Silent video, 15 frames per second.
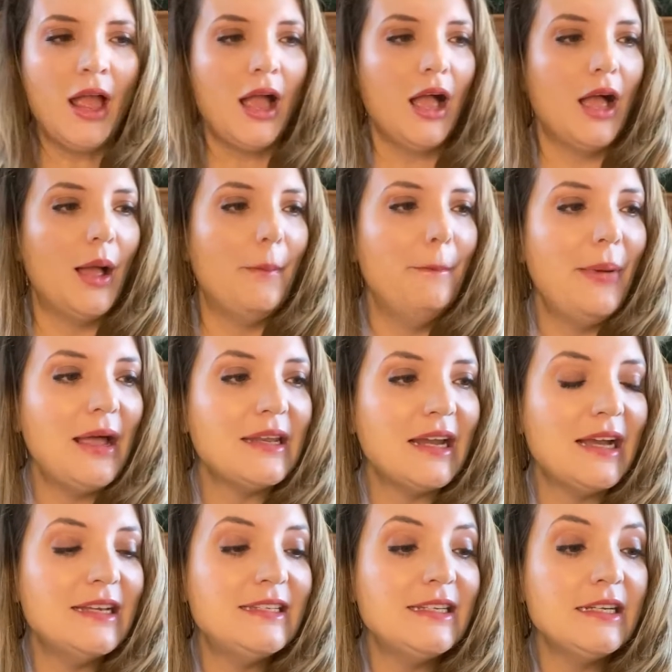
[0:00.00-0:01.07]
But
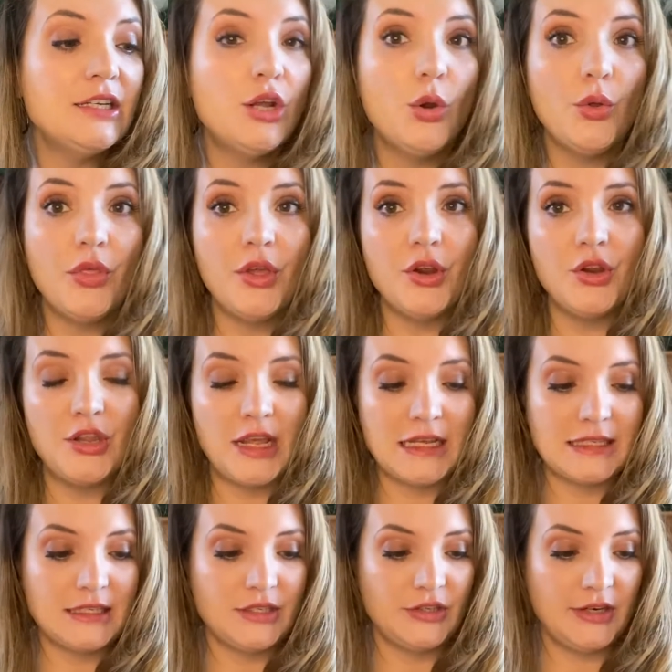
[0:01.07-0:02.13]
I did go there
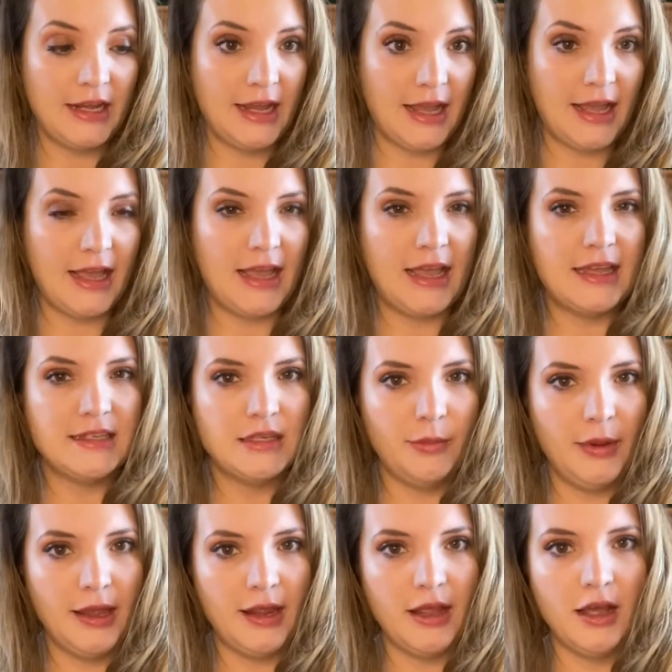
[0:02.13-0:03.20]
yesterday. I had to
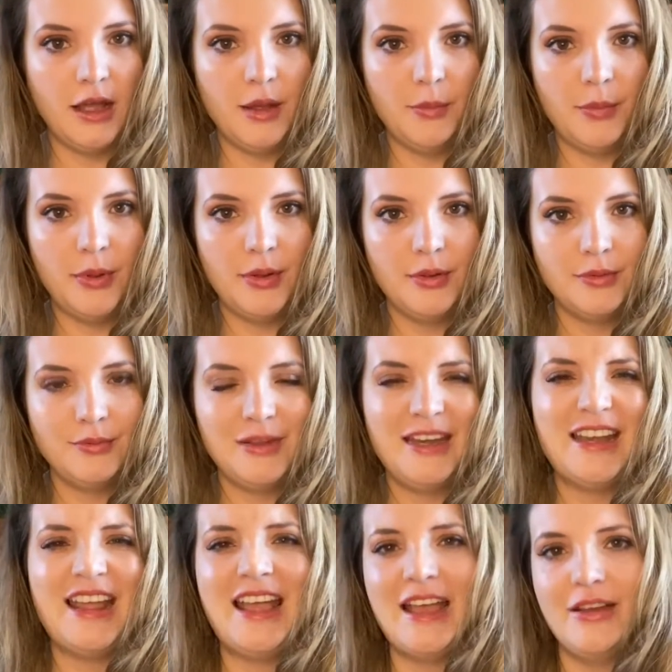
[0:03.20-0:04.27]
pick up, I
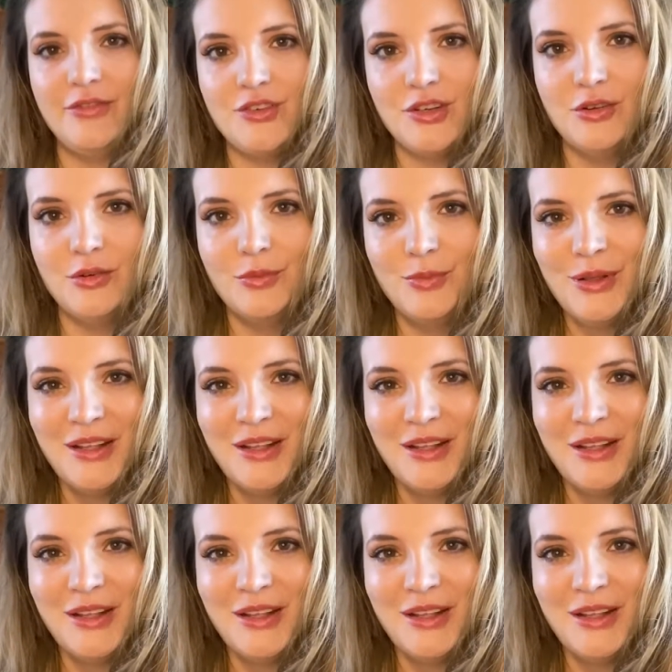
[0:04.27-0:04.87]
didn't have to.